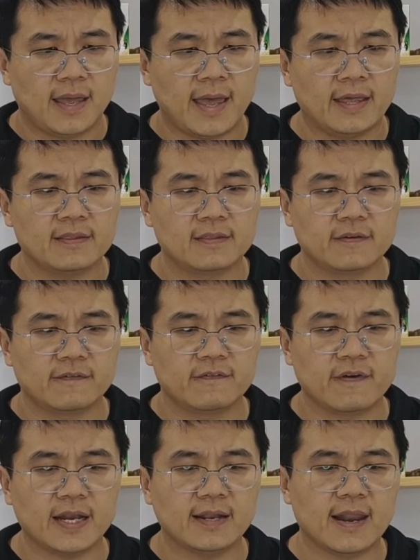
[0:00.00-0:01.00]
and the
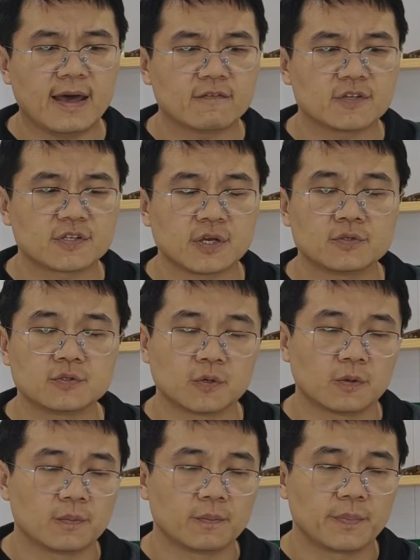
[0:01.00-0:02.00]
fatty liver
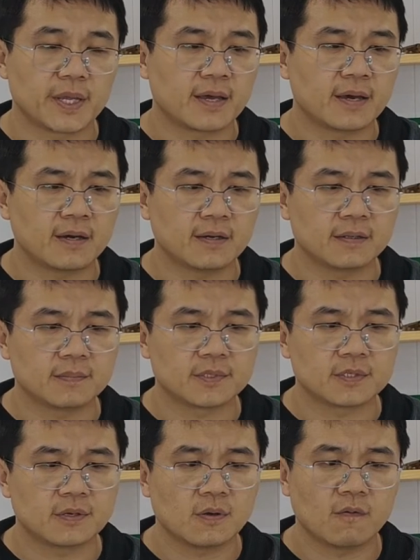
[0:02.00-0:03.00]
syndrome
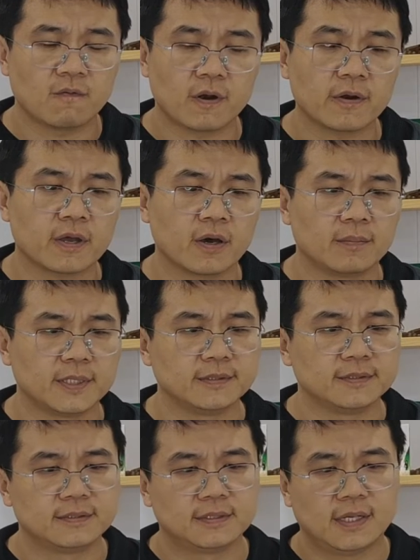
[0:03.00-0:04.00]
becomes very
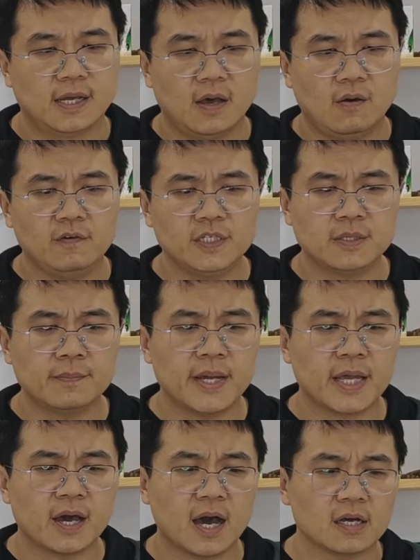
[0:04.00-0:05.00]
common, which
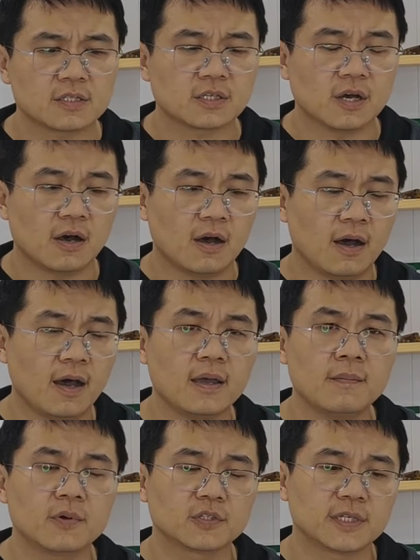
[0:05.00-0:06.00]
may cause a
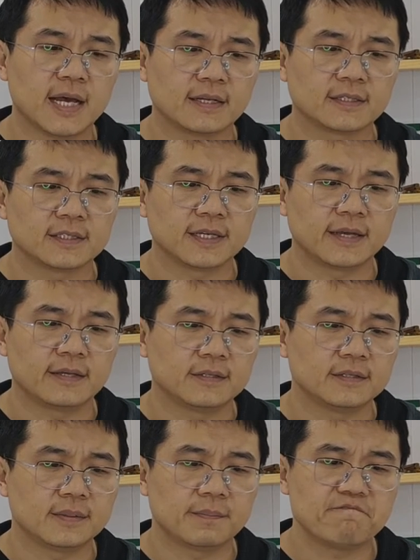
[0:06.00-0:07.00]
high mortality
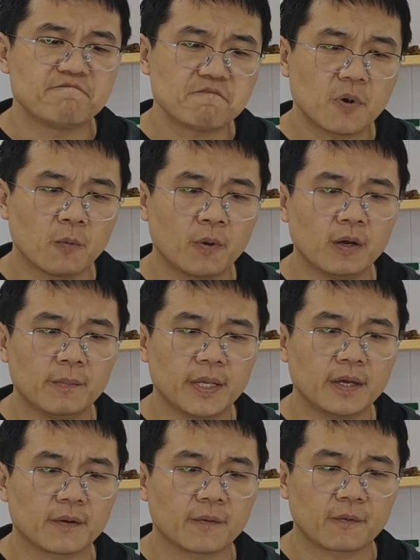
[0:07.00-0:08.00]
and will
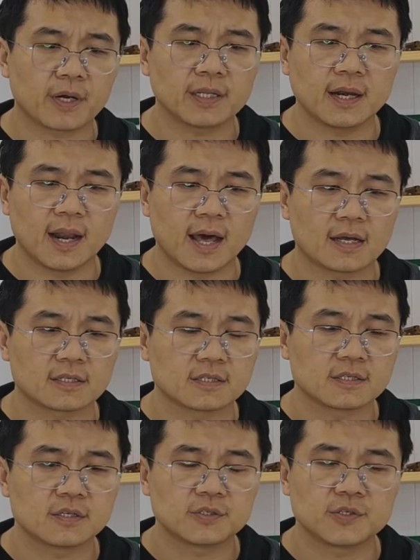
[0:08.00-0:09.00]
be a great
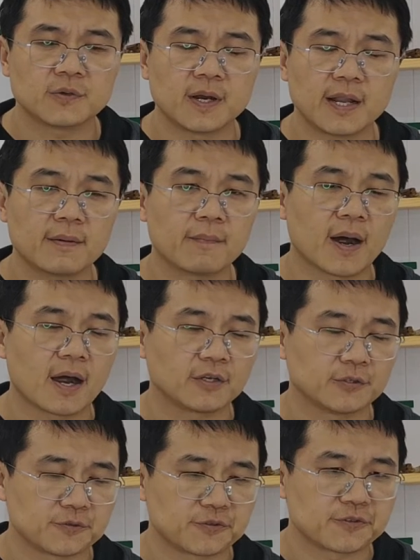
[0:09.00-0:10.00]
loss to liver
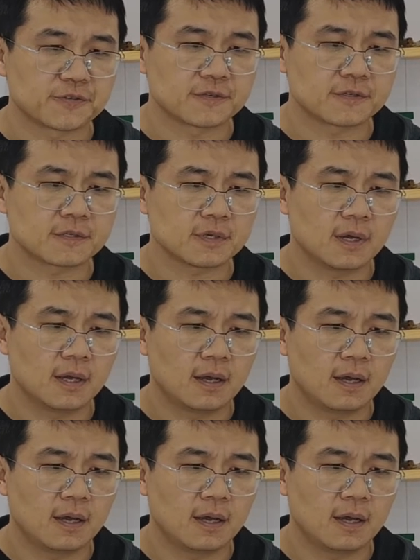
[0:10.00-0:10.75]
producers.